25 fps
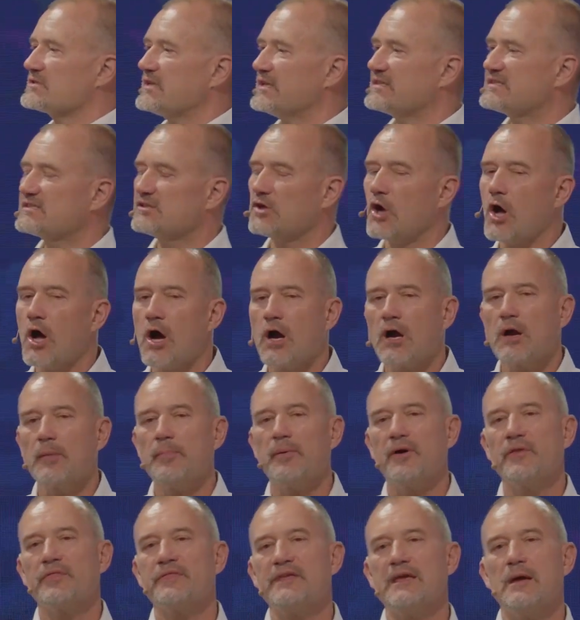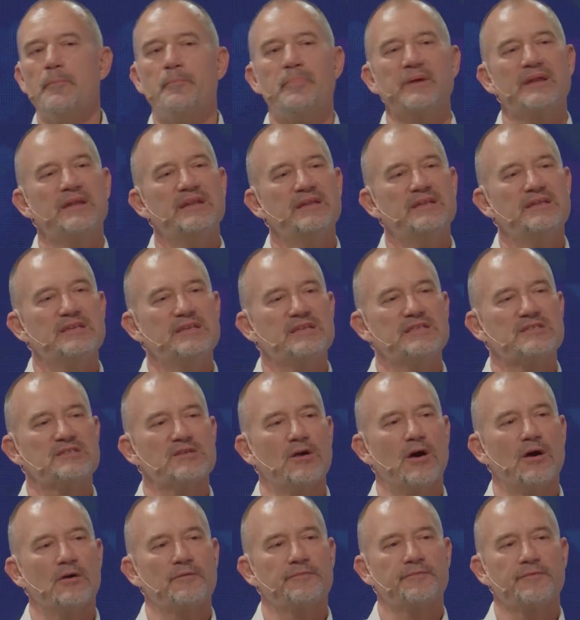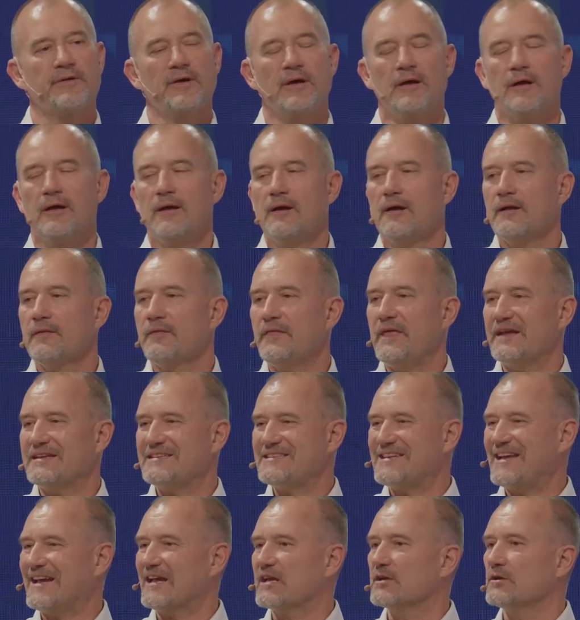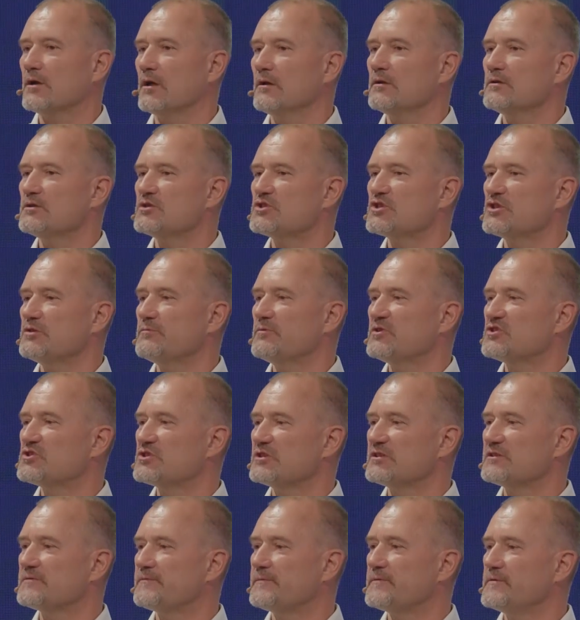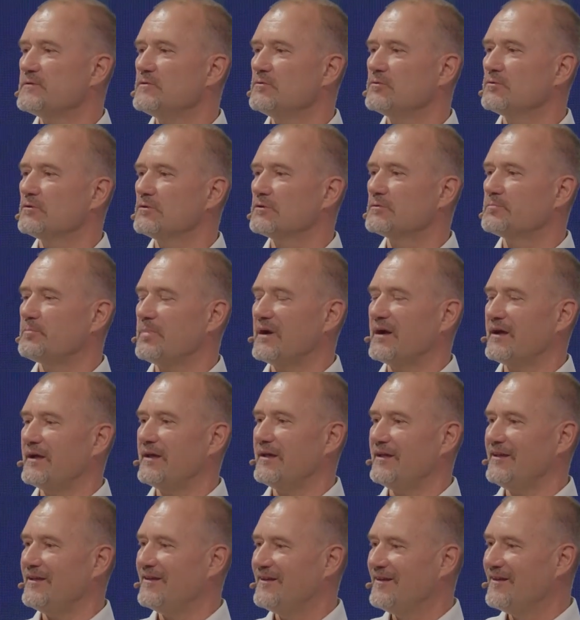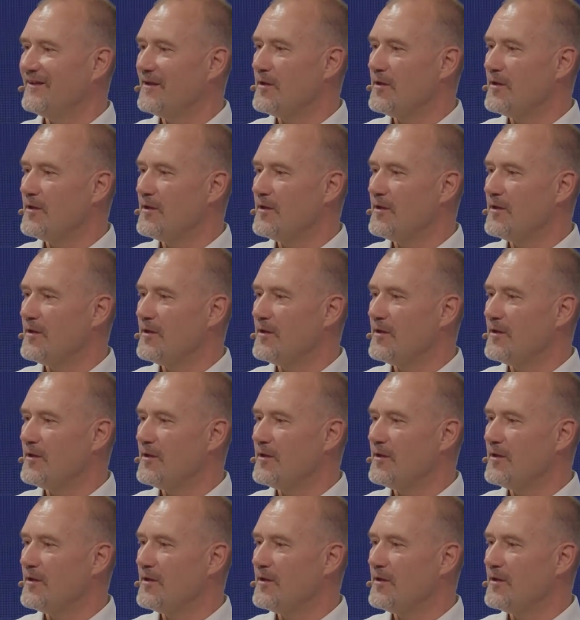Let's talk about the abilities of that technology, which is fueled by